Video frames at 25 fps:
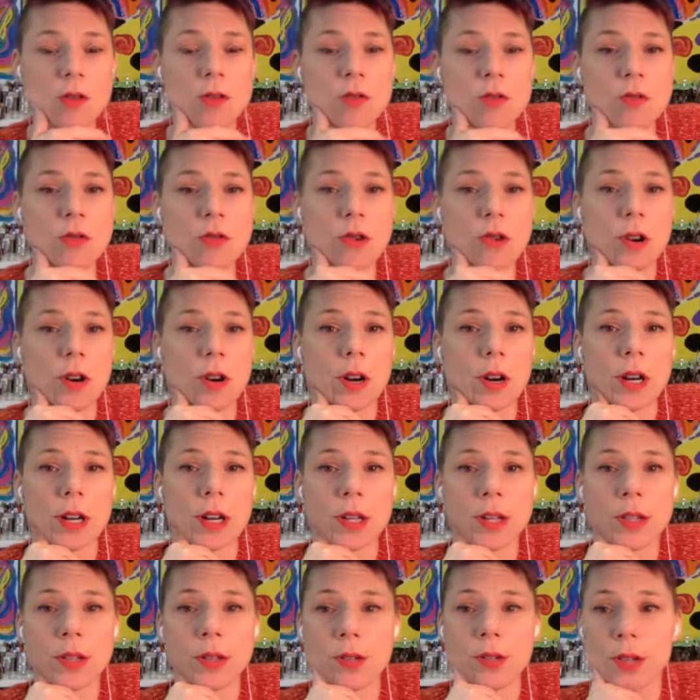or
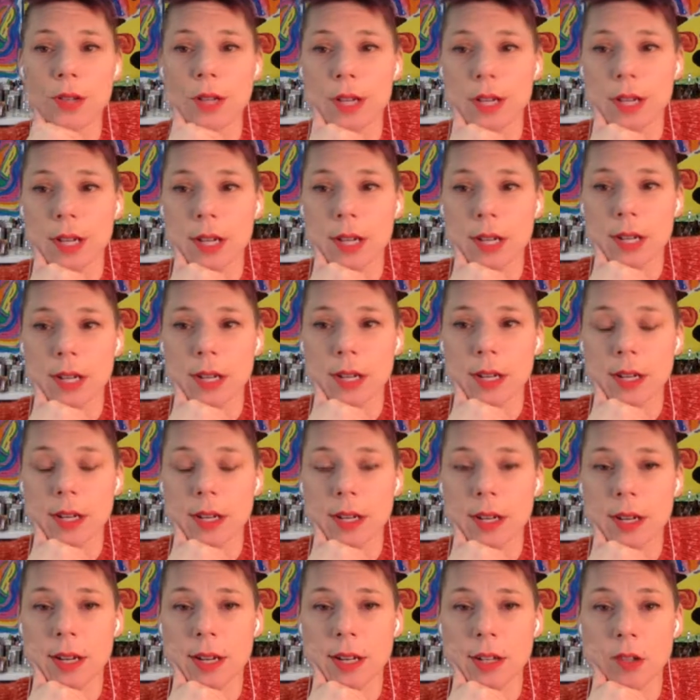you could
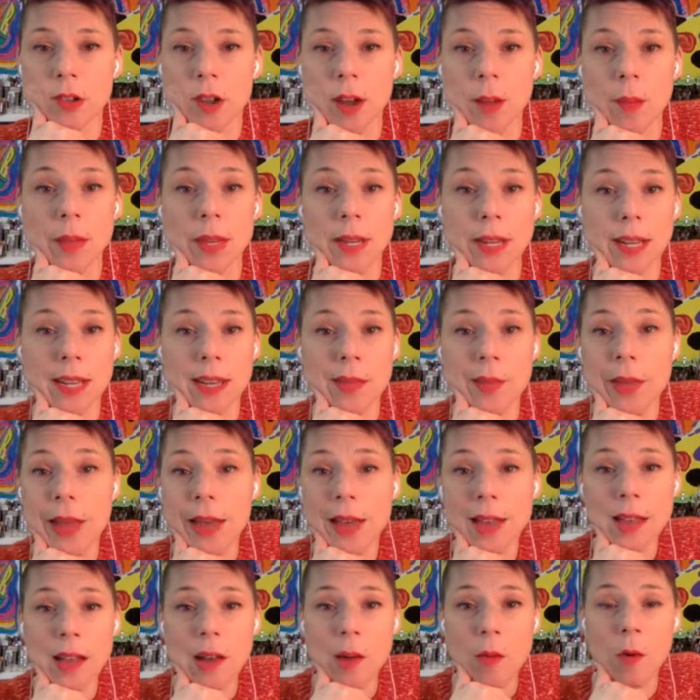uh, drop me an
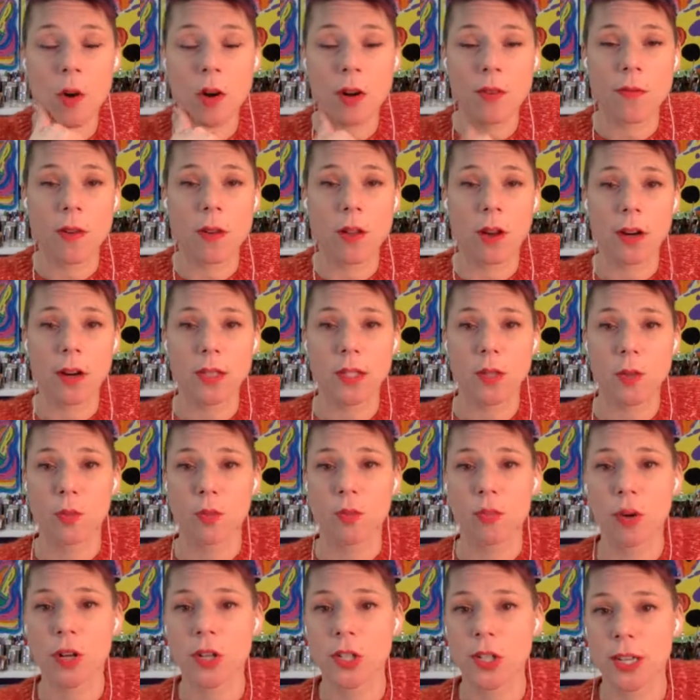email at
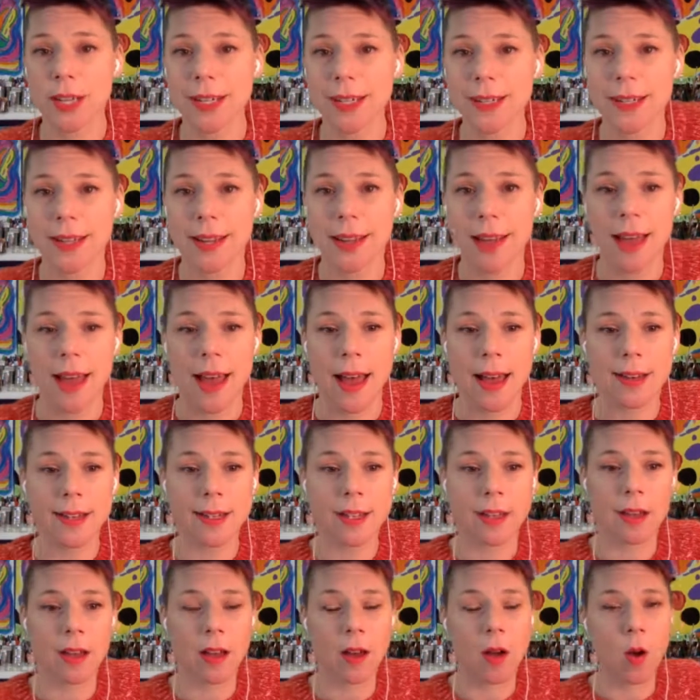waterfallartsbridget
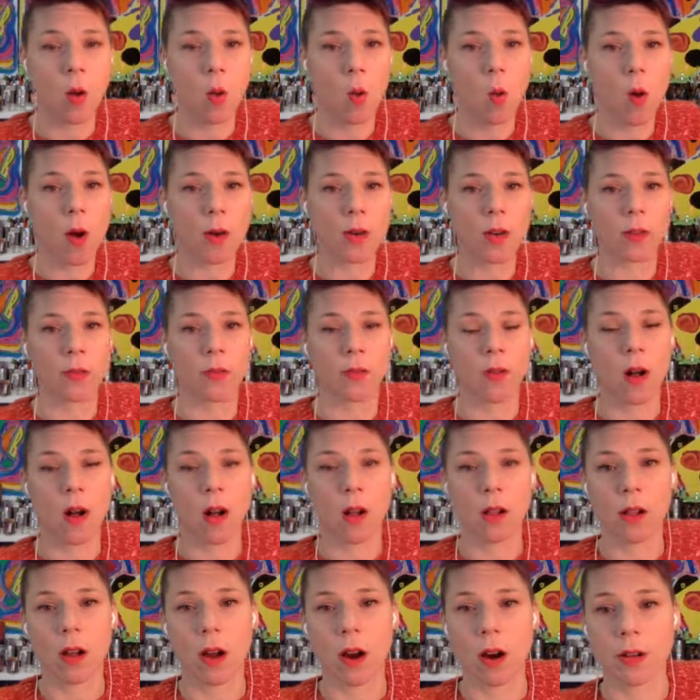at
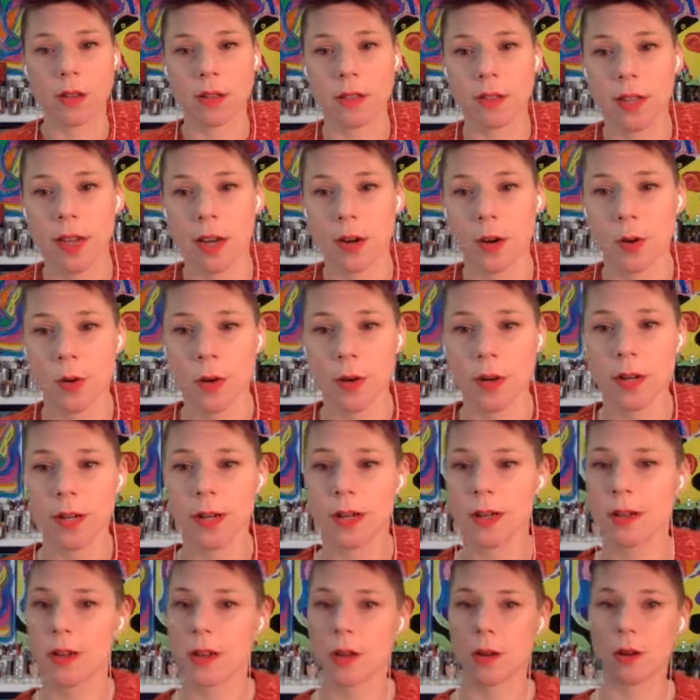waterfallarts.org.
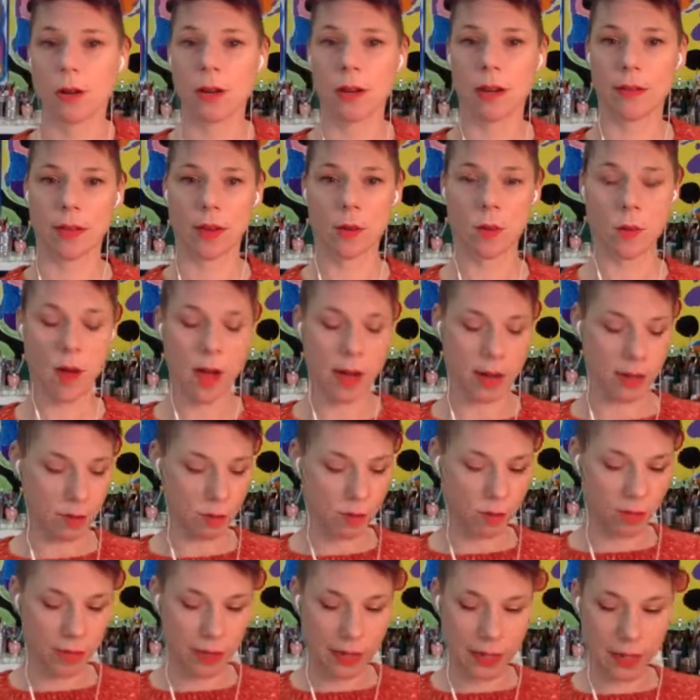Whatever you want,
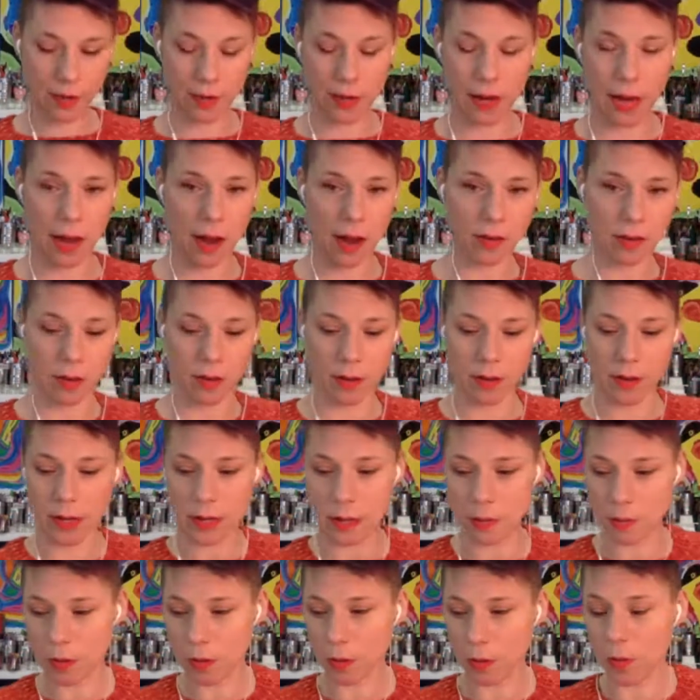we'll figure it out
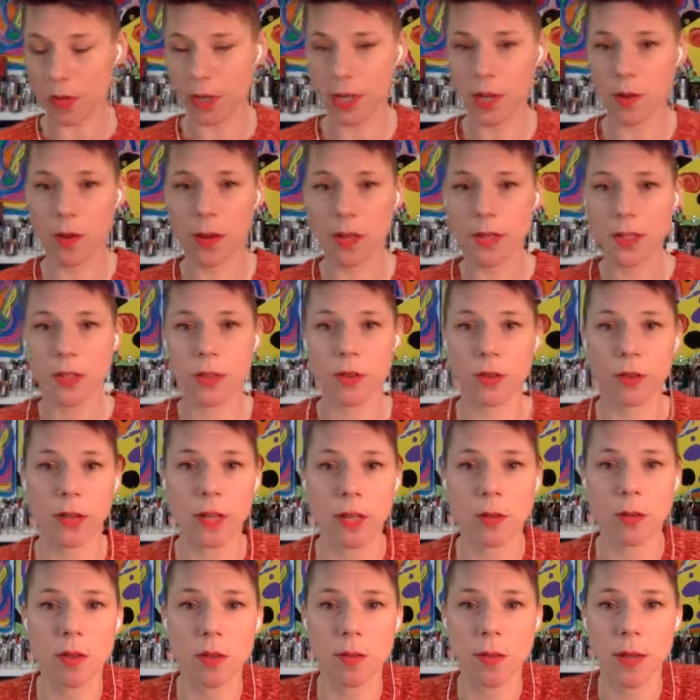and we'll bring you on
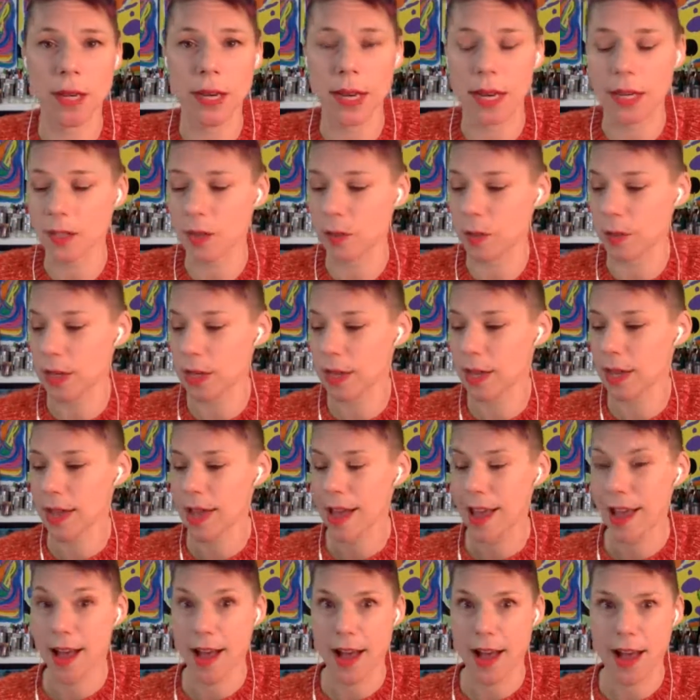screen with me next week.
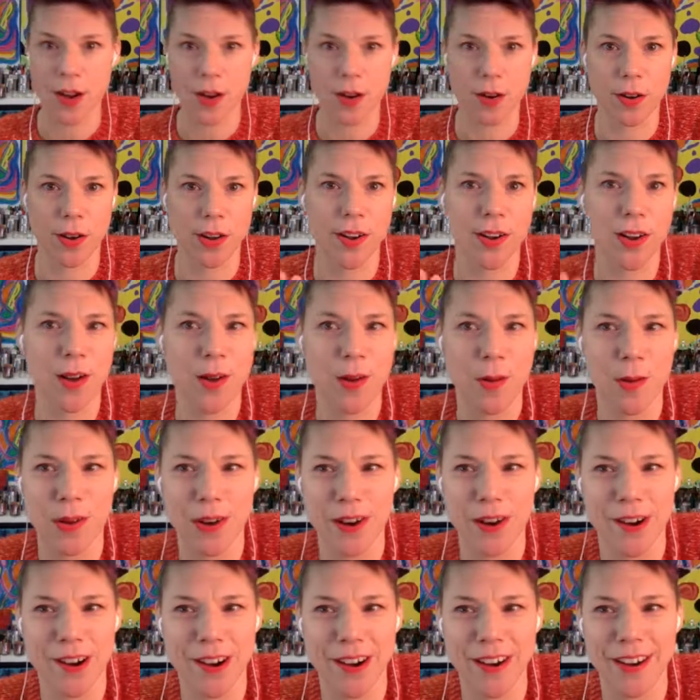I already know what
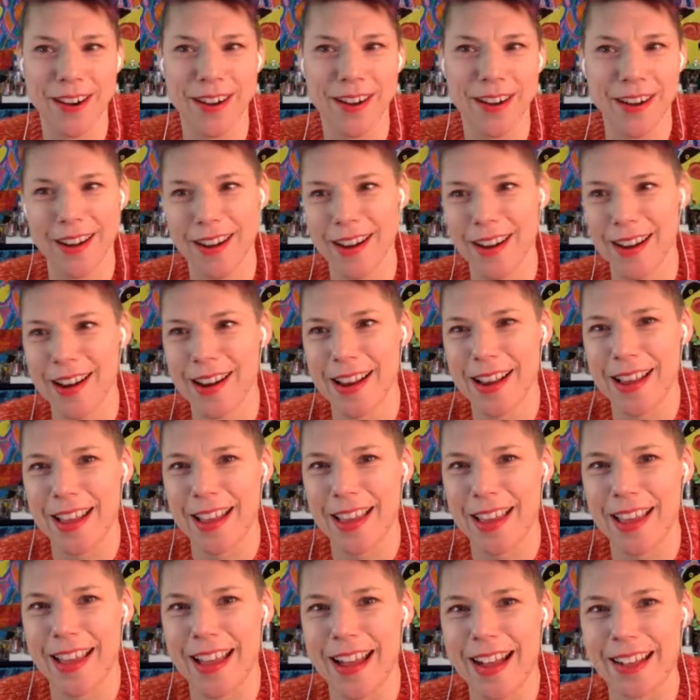our
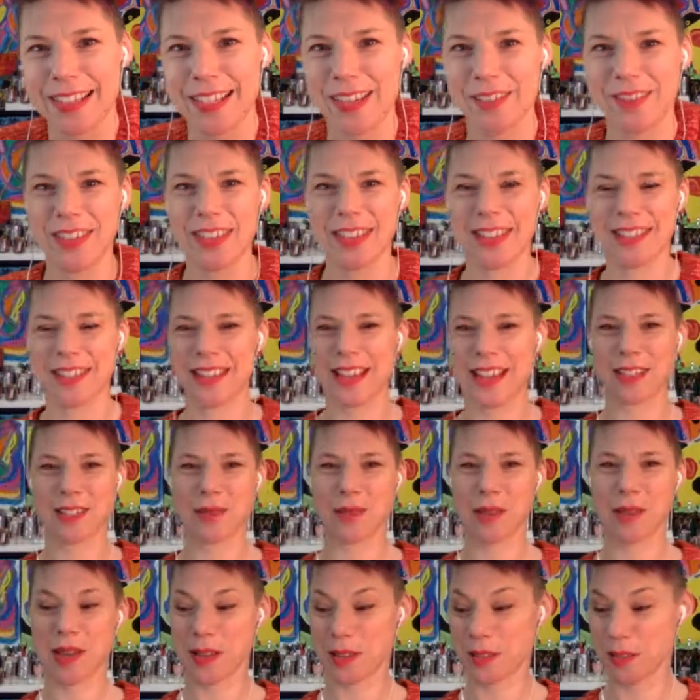activity is next
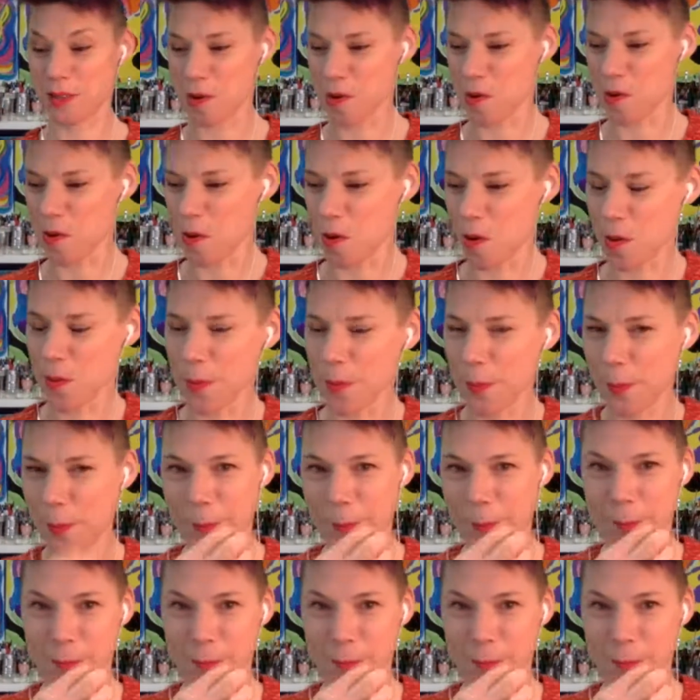week. It's so cool.